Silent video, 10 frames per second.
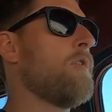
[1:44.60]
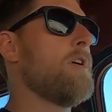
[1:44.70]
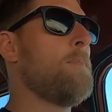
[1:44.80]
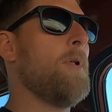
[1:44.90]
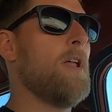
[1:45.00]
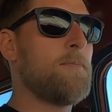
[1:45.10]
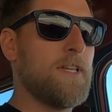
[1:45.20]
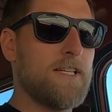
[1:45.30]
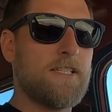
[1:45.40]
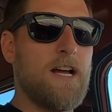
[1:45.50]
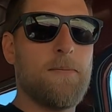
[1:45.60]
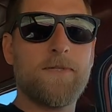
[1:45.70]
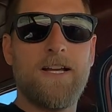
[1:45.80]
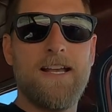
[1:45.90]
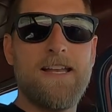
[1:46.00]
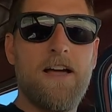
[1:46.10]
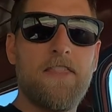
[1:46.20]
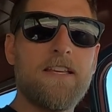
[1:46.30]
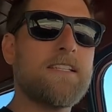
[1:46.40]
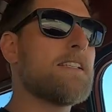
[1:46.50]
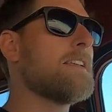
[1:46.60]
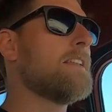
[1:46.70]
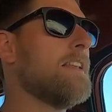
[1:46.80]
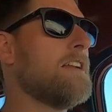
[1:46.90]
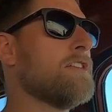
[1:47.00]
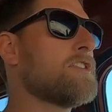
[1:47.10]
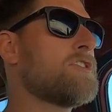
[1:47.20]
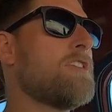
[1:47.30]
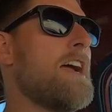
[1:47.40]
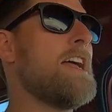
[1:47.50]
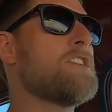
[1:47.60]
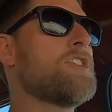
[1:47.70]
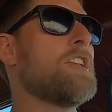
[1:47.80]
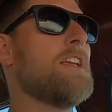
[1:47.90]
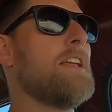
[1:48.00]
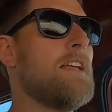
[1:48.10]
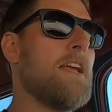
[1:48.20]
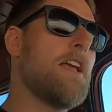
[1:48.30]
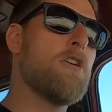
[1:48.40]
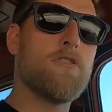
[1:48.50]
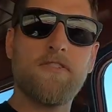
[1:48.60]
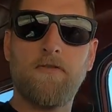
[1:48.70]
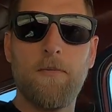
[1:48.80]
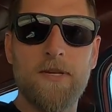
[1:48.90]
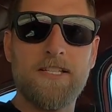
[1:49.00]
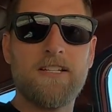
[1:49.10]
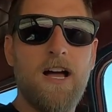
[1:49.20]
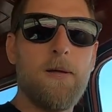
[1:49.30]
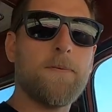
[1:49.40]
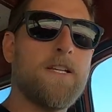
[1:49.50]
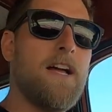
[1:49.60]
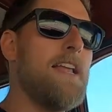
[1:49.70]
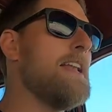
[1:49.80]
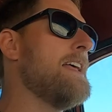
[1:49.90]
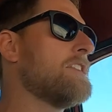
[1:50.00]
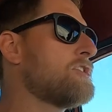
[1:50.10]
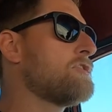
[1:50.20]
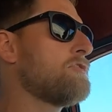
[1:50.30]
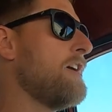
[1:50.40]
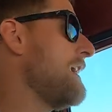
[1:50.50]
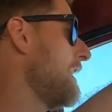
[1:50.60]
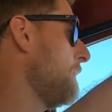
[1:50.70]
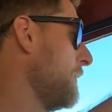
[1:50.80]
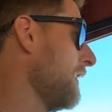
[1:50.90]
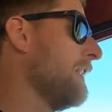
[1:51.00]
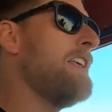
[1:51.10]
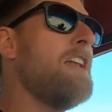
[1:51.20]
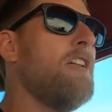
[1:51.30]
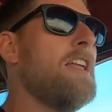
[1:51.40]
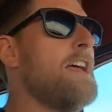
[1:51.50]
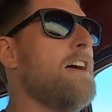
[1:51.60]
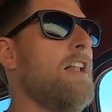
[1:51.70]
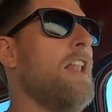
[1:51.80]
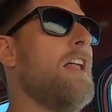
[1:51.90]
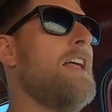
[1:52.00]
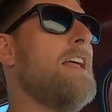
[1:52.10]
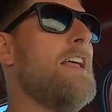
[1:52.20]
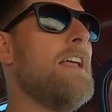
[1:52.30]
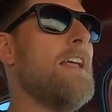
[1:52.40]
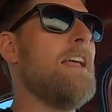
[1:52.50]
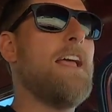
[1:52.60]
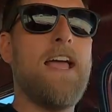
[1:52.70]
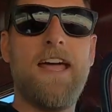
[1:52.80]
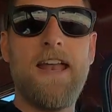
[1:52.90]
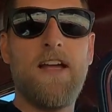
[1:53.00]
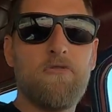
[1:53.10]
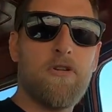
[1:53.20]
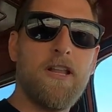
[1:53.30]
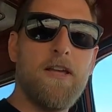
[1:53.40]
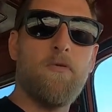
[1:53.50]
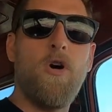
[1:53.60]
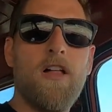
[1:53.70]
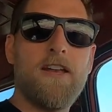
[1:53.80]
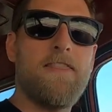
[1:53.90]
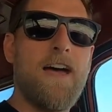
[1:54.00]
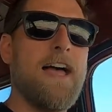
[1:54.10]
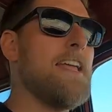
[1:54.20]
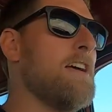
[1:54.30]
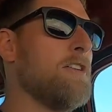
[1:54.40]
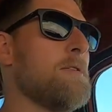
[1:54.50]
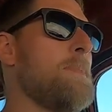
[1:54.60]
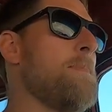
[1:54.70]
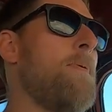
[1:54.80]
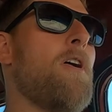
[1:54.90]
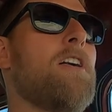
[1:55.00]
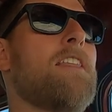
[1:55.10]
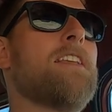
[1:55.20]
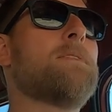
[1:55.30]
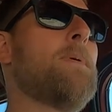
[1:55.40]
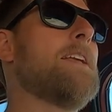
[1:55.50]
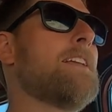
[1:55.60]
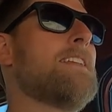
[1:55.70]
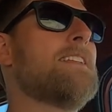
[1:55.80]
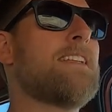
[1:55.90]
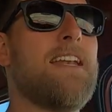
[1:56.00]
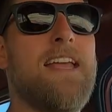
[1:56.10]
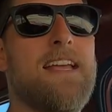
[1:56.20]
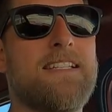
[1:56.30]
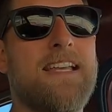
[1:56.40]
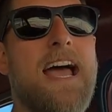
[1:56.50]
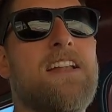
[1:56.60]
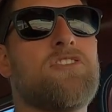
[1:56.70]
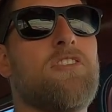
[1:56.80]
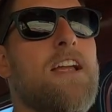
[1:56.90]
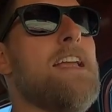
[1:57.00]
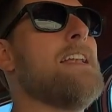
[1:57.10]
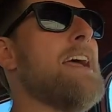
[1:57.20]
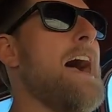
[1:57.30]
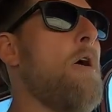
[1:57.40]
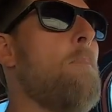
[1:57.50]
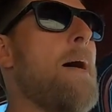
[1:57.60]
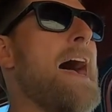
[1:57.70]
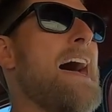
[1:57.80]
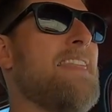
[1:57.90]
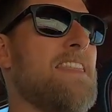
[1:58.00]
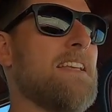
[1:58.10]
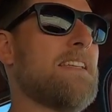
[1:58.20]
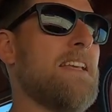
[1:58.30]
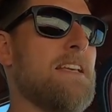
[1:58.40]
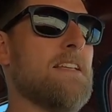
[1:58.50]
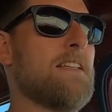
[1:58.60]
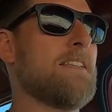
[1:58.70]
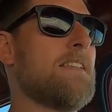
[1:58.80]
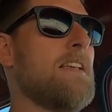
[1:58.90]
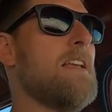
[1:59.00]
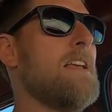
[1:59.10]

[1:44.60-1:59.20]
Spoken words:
We're gonna pull up to the stop sign. Now this little stretch, it goes from a stop sign and straight up a little hill. And I really wanted that hill to be part of this because it's gonna exaggerate how bad this is